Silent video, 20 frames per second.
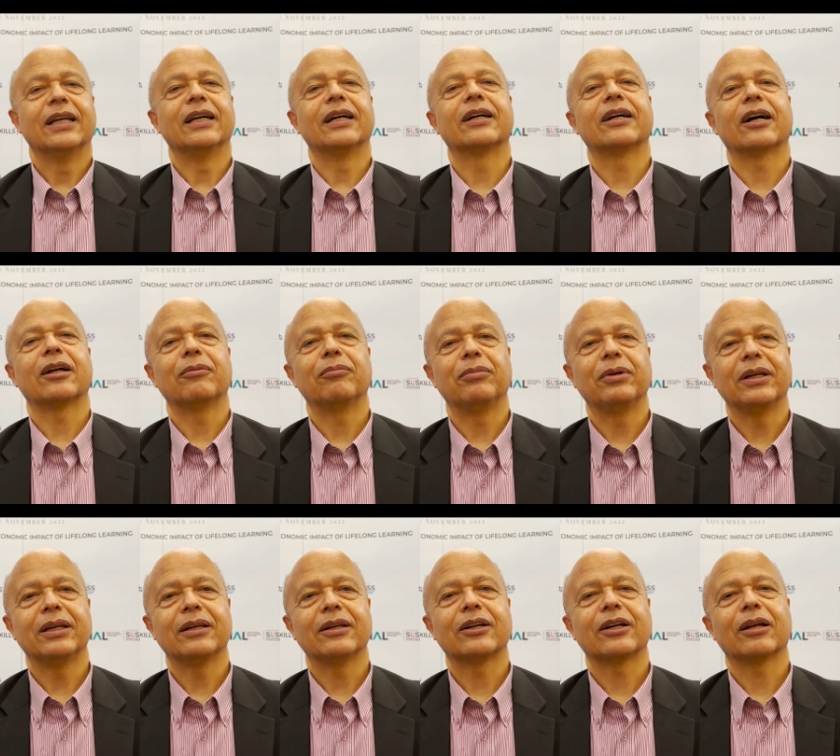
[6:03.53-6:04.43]
can
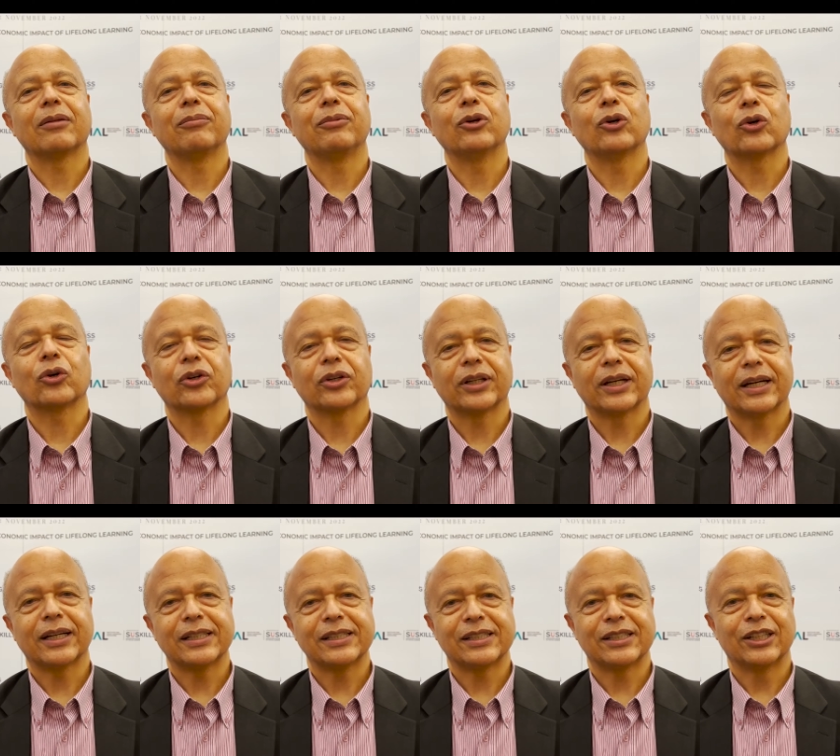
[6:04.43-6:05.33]
be
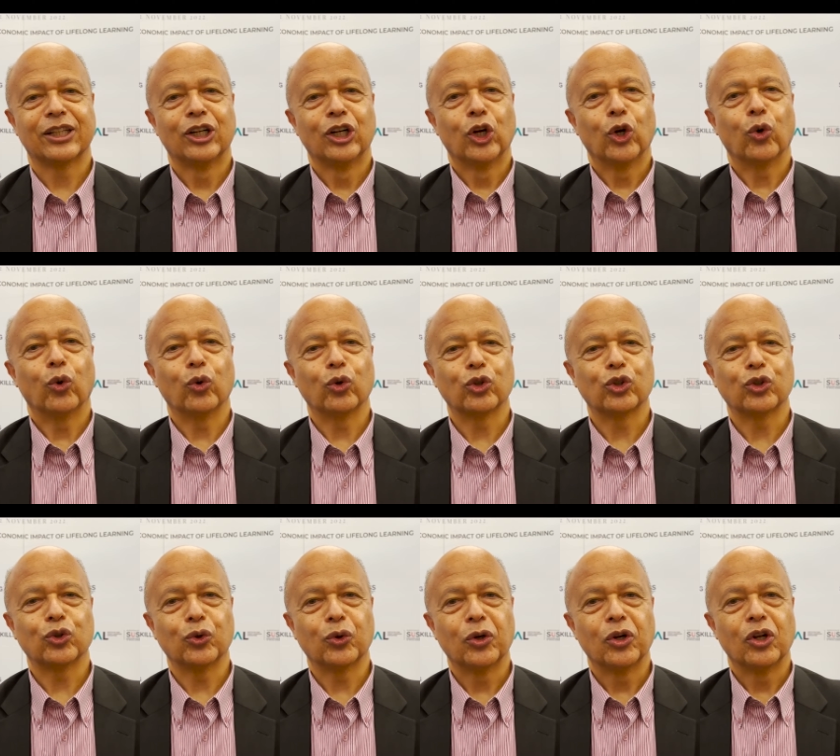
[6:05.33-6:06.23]
organized
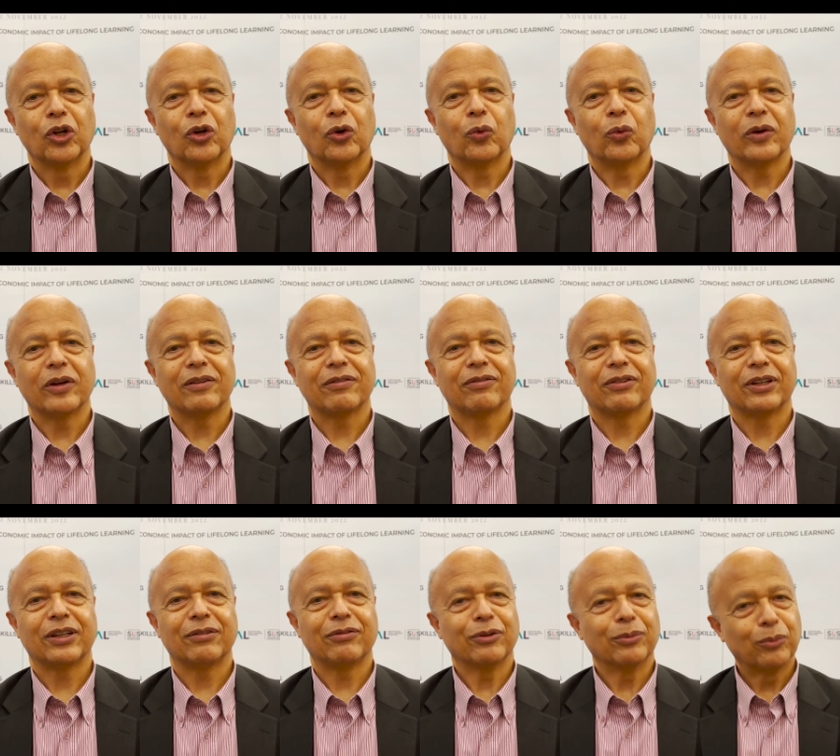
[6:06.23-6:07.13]
also with
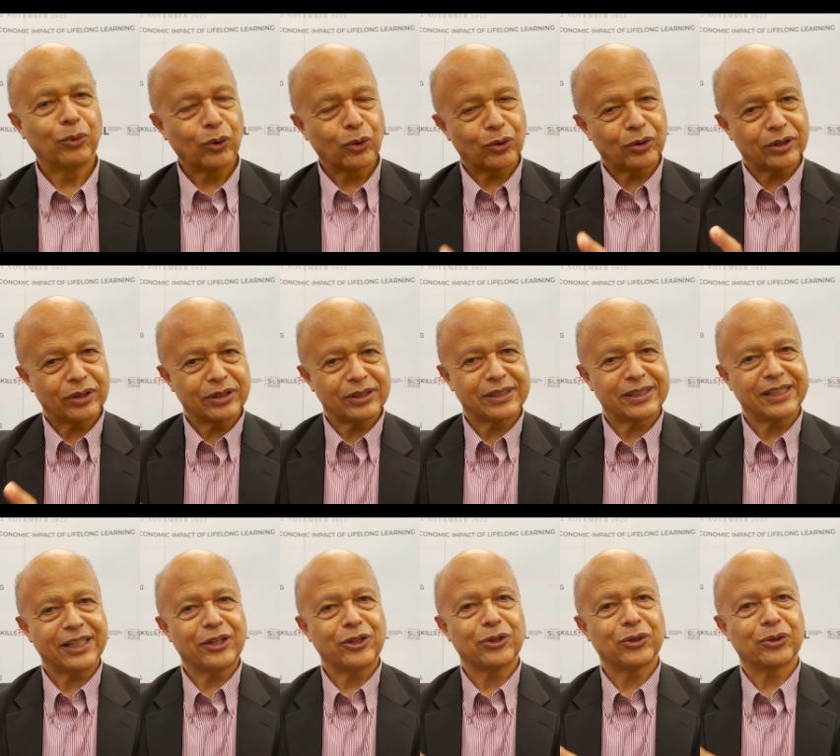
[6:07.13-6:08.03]
the more
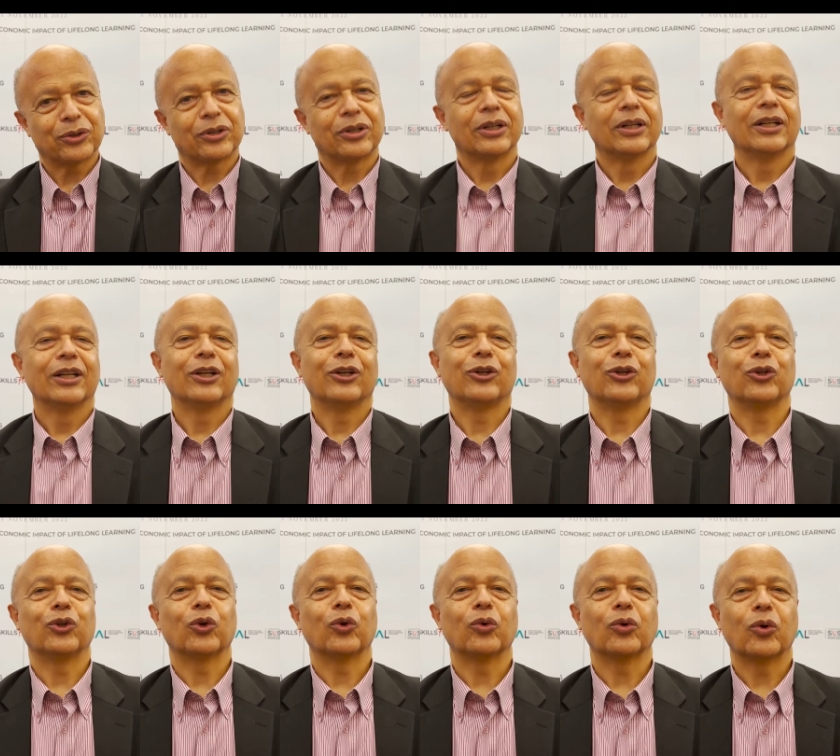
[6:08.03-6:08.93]
senior
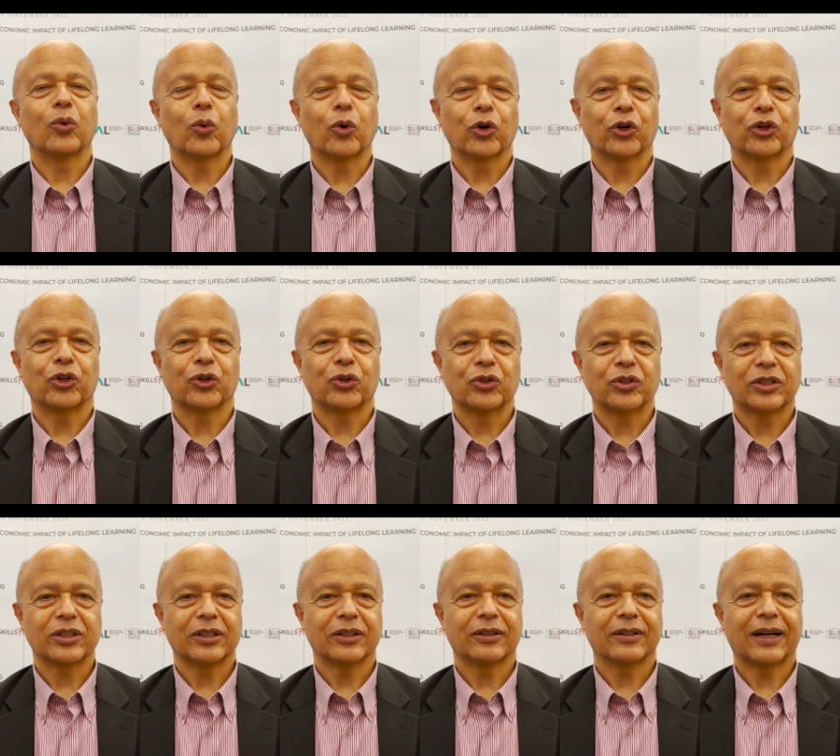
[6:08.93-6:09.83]
workers
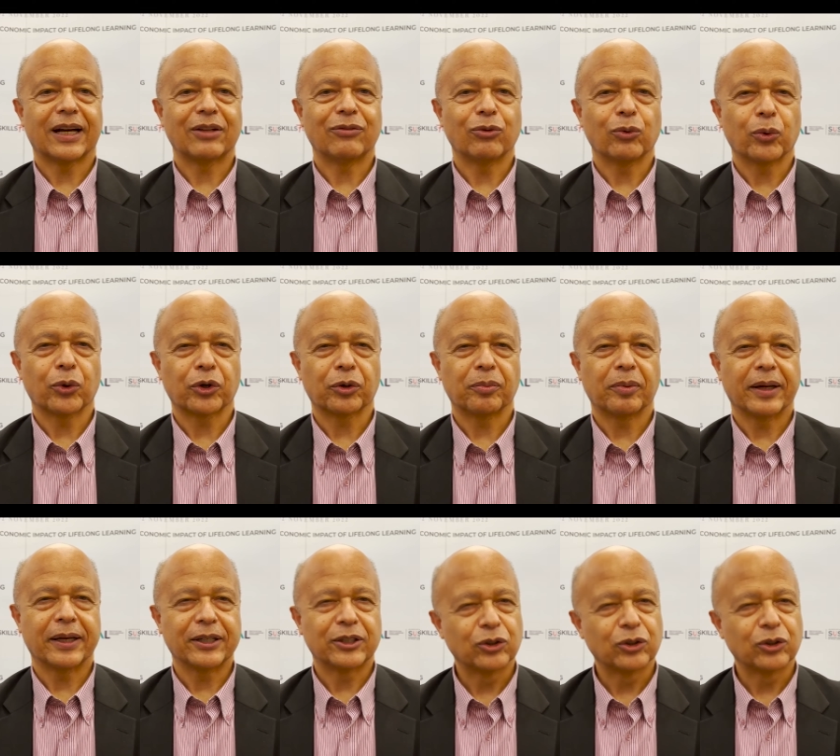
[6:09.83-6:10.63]
at the workplace.